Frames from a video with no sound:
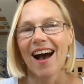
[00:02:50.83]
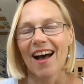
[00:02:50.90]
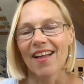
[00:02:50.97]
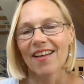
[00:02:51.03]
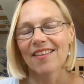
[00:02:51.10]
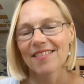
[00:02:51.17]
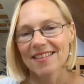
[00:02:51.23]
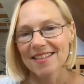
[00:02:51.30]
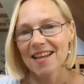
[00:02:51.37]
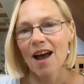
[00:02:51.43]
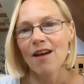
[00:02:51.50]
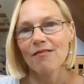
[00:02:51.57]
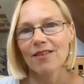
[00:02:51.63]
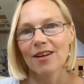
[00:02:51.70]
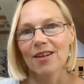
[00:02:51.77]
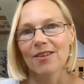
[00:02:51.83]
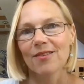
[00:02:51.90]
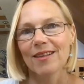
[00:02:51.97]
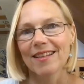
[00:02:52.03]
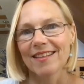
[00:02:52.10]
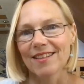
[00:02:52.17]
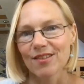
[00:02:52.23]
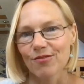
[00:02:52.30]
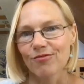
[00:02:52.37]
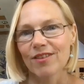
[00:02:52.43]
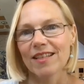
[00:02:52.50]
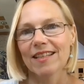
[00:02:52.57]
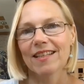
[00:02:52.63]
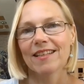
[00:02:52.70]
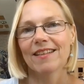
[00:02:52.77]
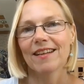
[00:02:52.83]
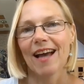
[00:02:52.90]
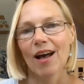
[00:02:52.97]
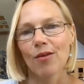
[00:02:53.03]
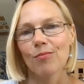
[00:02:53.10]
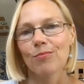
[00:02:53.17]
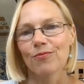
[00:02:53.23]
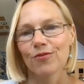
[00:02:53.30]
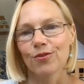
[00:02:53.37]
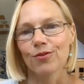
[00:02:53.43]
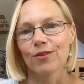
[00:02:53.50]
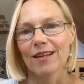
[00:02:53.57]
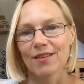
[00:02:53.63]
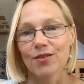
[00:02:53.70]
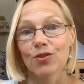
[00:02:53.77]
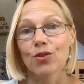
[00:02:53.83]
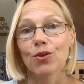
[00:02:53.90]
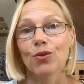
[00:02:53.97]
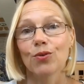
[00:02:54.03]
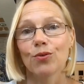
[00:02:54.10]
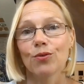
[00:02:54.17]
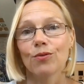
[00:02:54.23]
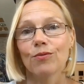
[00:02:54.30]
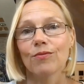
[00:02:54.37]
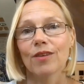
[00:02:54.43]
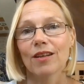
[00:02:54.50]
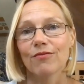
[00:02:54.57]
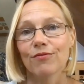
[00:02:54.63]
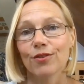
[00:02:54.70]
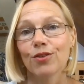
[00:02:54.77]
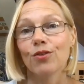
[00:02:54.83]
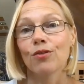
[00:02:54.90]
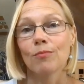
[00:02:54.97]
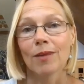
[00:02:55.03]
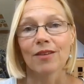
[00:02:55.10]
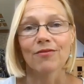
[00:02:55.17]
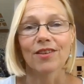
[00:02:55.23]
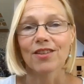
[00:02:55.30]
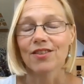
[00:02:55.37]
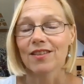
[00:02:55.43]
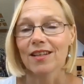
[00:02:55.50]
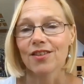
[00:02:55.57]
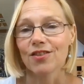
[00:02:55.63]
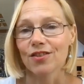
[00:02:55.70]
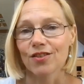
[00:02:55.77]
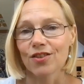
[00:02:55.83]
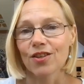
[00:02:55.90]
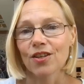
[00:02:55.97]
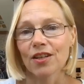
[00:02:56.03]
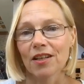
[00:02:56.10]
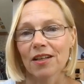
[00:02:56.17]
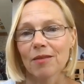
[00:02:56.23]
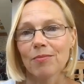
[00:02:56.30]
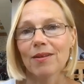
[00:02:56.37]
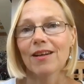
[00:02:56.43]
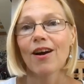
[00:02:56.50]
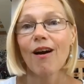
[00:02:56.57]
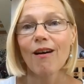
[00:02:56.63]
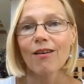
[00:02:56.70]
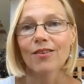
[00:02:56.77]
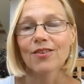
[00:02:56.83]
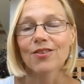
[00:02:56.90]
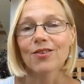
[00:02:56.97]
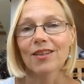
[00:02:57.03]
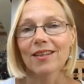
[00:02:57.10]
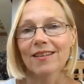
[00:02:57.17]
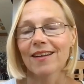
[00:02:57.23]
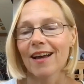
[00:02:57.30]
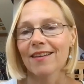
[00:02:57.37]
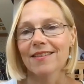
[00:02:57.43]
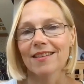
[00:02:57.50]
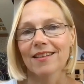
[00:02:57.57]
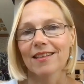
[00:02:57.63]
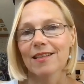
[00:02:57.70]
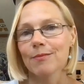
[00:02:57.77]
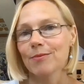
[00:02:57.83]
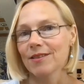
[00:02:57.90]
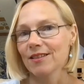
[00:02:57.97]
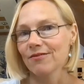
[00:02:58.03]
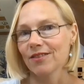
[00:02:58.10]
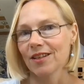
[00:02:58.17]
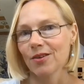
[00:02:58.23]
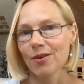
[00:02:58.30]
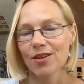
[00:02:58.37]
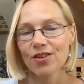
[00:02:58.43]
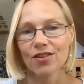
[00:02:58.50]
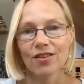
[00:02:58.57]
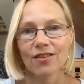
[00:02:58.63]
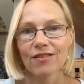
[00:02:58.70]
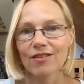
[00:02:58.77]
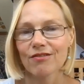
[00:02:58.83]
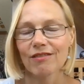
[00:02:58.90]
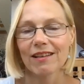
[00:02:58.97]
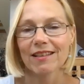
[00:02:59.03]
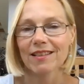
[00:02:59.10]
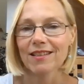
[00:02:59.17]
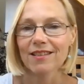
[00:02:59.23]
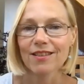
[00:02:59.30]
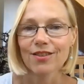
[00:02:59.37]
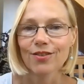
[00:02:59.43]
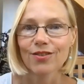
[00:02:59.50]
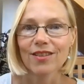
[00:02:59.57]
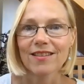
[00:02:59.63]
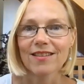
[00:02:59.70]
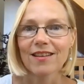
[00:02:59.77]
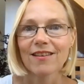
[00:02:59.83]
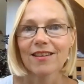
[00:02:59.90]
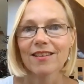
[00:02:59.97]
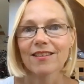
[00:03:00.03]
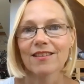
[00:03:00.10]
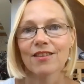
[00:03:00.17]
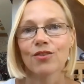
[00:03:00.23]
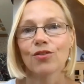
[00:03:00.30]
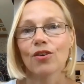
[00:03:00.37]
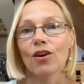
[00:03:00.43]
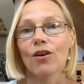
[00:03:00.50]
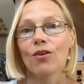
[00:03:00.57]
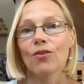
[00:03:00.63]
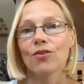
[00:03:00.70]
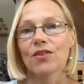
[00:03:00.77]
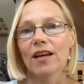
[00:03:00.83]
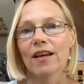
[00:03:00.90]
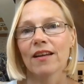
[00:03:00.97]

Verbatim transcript: And the tarot is really helpful as a tool for your manifestation journey because you can ask it specific questions related to your desires and your goals